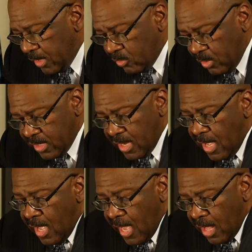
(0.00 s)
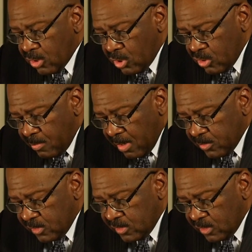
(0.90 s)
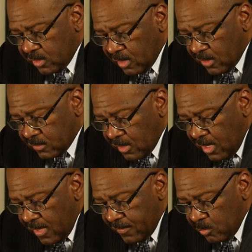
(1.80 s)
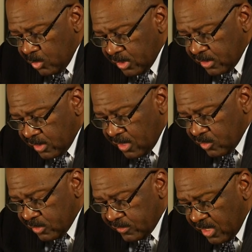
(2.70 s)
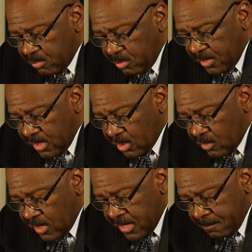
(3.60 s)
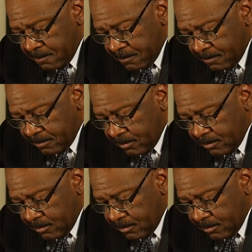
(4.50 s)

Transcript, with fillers: Great, great. I'll call you back with the details, and then we'll get together and set up a meeting, all right?